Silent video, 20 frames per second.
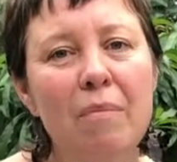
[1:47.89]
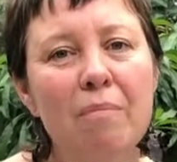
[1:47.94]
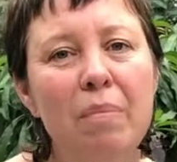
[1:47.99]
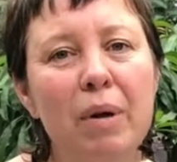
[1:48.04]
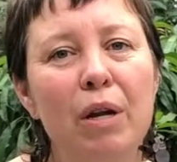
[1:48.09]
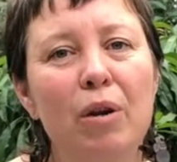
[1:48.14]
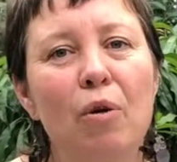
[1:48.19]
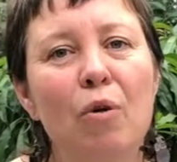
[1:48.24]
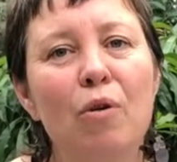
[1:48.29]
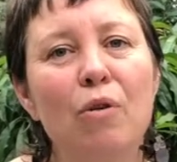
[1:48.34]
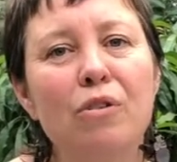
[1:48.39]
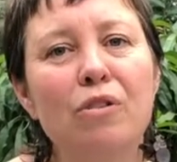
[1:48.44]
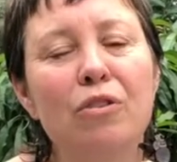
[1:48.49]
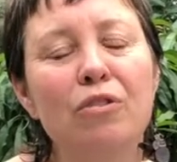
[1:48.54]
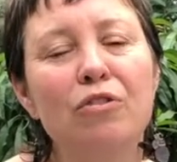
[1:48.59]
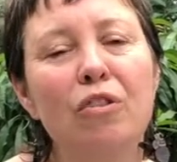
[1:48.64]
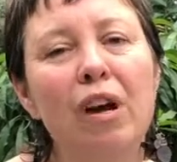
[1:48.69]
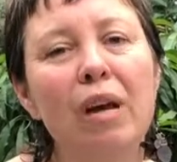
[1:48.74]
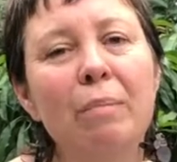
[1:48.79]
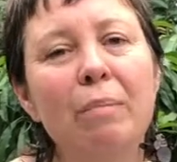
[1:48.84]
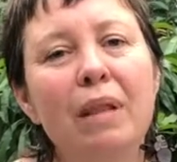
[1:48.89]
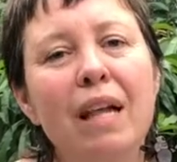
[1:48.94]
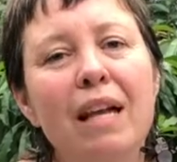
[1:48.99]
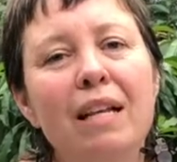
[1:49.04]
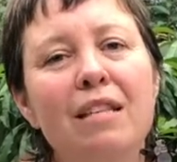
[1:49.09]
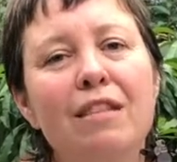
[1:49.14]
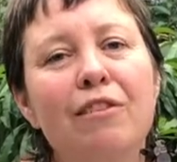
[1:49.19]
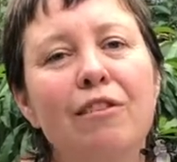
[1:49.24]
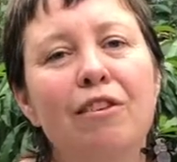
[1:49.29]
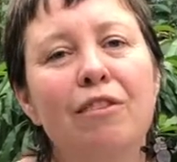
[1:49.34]
but also try and
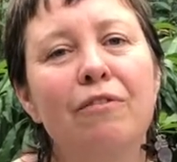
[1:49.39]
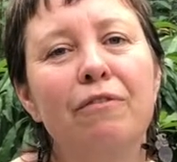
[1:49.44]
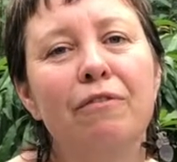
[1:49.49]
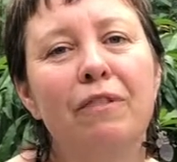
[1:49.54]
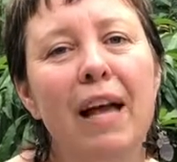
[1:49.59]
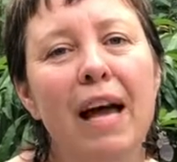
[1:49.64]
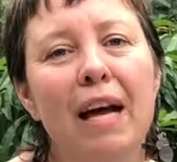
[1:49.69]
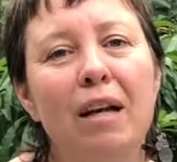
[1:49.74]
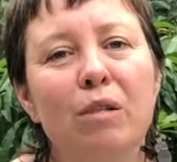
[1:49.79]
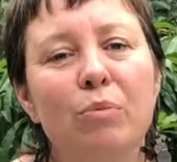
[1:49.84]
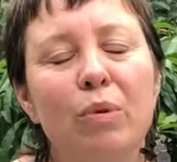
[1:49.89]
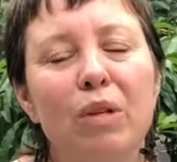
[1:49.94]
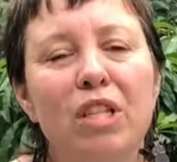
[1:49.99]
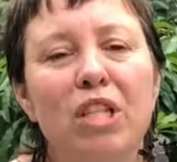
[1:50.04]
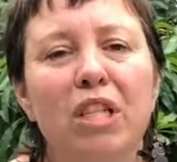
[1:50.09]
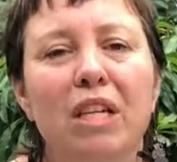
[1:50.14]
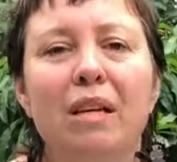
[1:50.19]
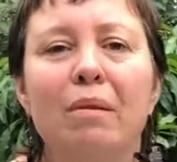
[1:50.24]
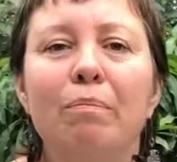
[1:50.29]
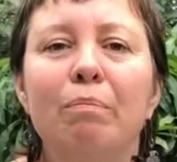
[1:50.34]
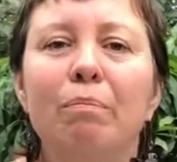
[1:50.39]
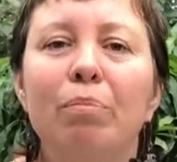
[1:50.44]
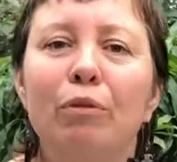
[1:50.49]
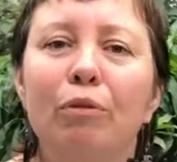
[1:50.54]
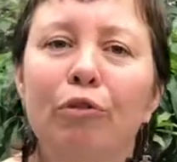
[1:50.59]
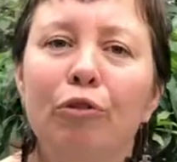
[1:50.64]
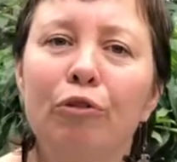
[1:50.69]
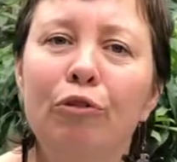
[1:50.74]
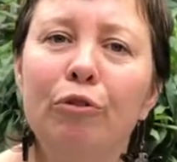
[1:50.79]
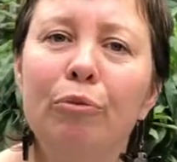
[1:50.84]
plant a lot of flowers which can
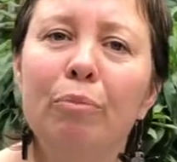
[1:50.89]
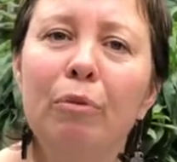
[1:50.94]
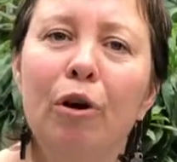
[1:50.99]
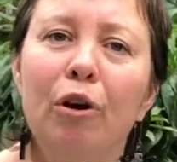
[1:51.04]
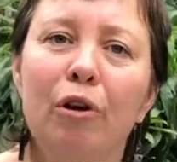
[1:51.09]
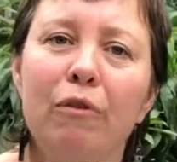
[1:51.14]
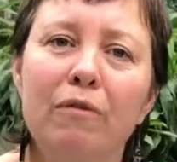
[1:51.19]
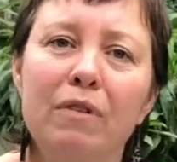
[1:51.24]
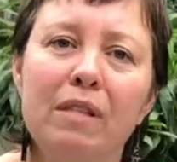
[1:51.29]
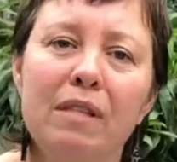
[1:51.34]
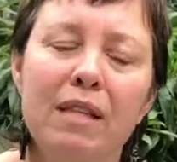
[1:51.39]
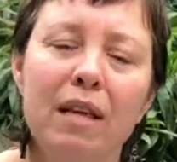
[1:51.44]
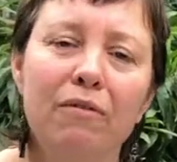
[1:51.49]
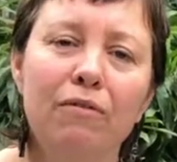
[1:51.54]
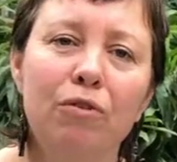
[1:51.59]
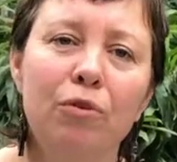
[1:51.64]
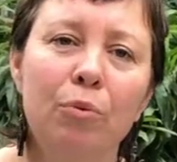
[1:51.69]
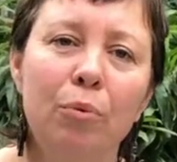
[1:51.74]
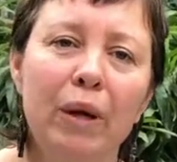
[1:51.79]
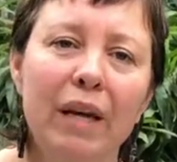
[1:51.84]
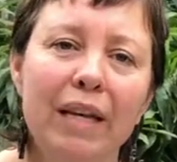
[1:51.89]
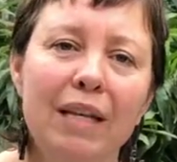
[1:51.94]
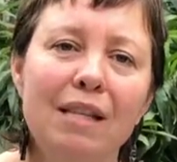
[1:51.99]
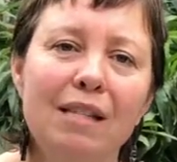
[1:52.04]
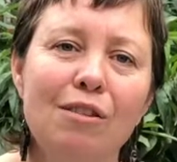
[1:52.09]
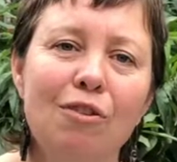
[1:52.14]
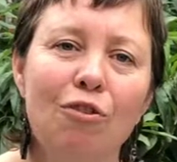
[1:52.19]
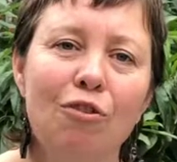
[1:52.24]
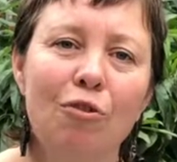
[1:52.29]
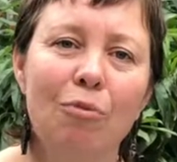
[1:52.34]
bloom over several
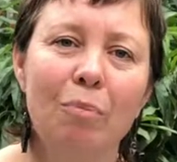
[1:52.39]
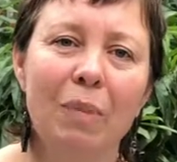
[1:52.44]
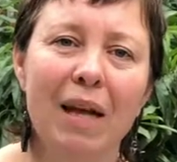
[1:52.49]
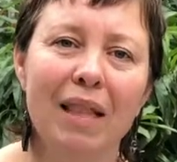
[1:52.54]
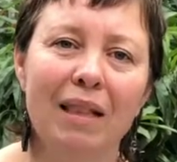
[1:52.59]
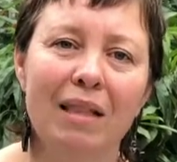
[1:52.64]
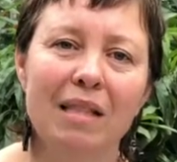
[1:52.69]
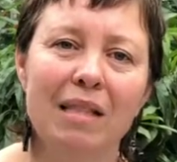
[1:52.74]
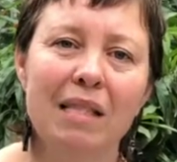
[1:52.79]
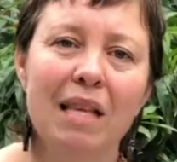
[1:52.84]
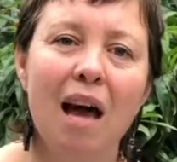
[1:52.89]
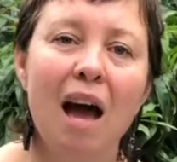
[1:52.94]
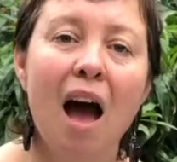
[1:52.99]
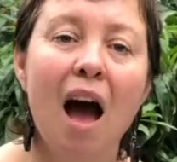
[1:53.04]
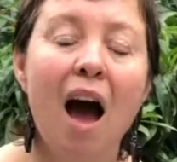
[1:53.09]
weeks or months.